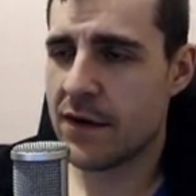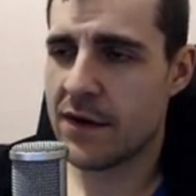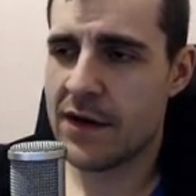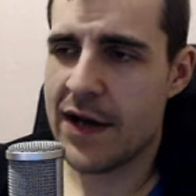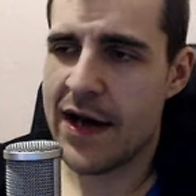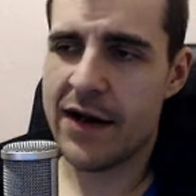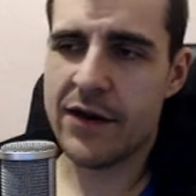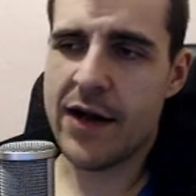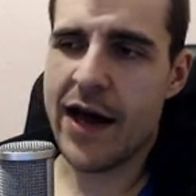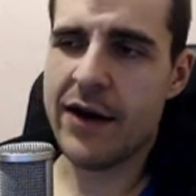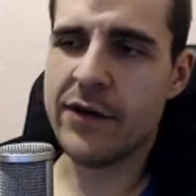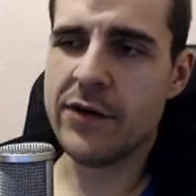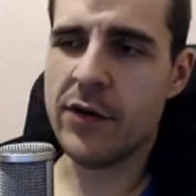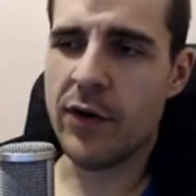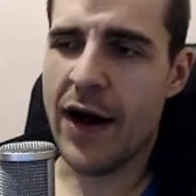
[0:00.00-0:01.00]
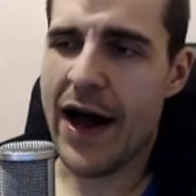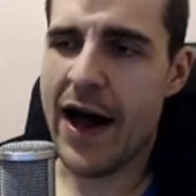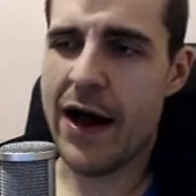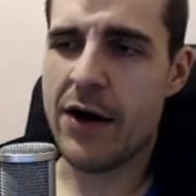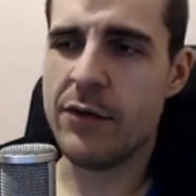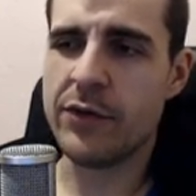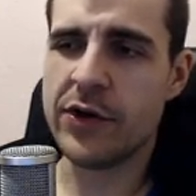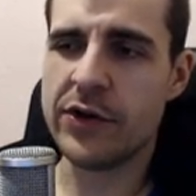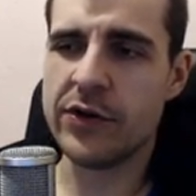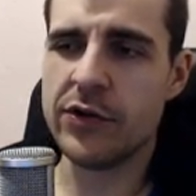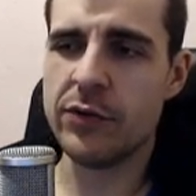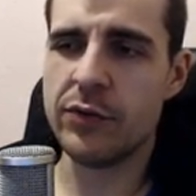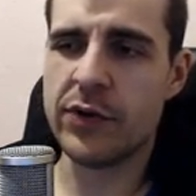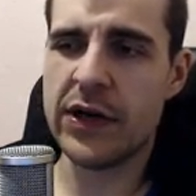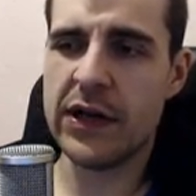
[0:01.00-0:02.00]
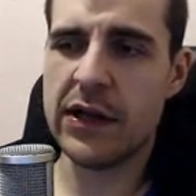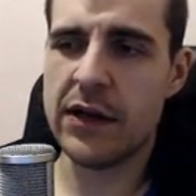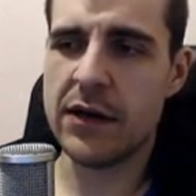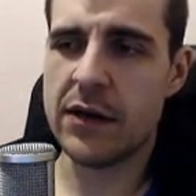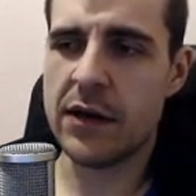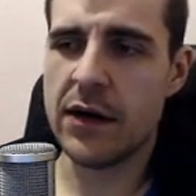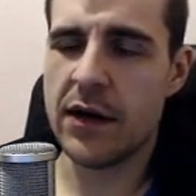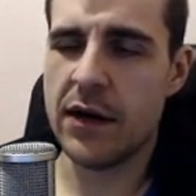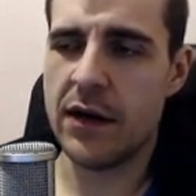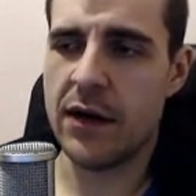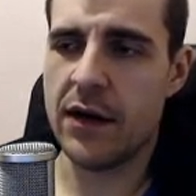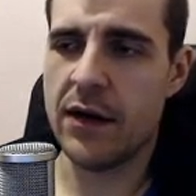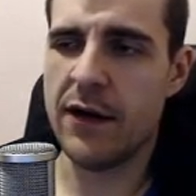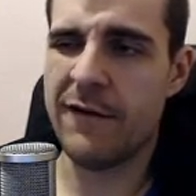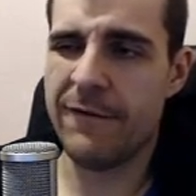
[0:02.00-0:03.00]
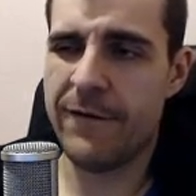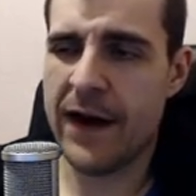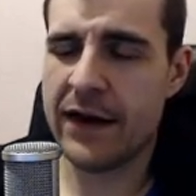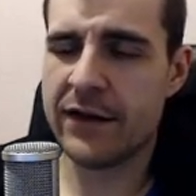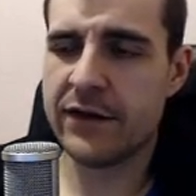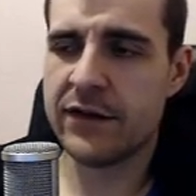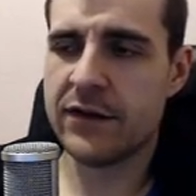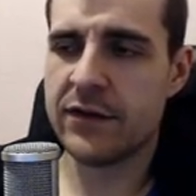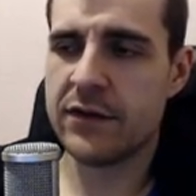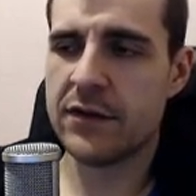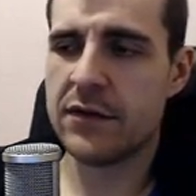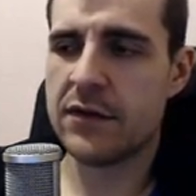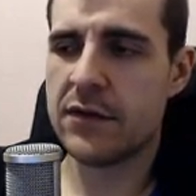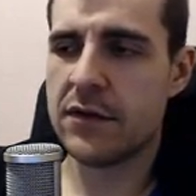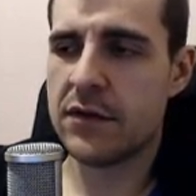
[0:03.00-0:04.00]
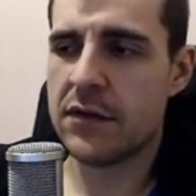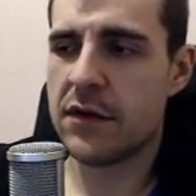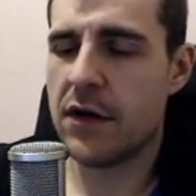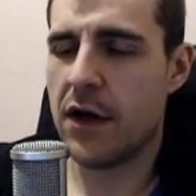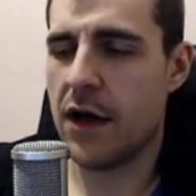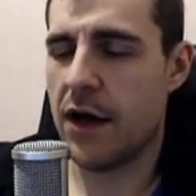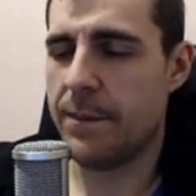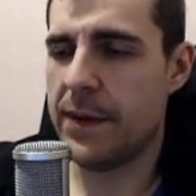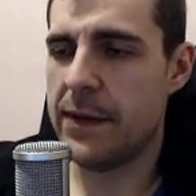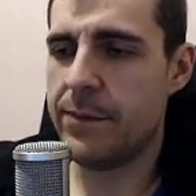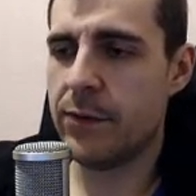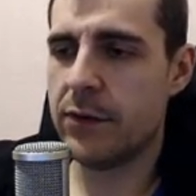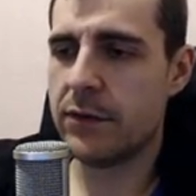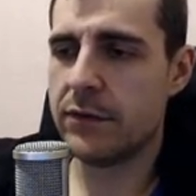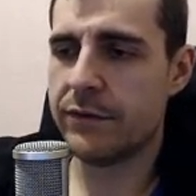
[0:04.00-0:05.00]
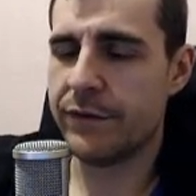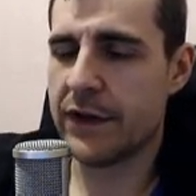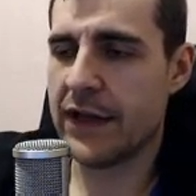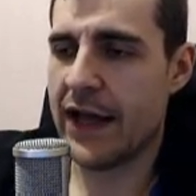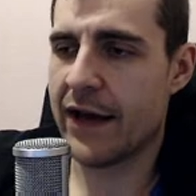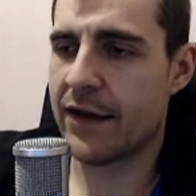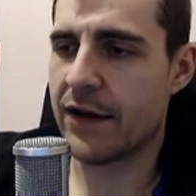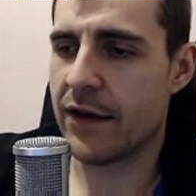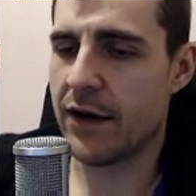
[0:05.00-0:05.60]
I don't know how could you really affect people with like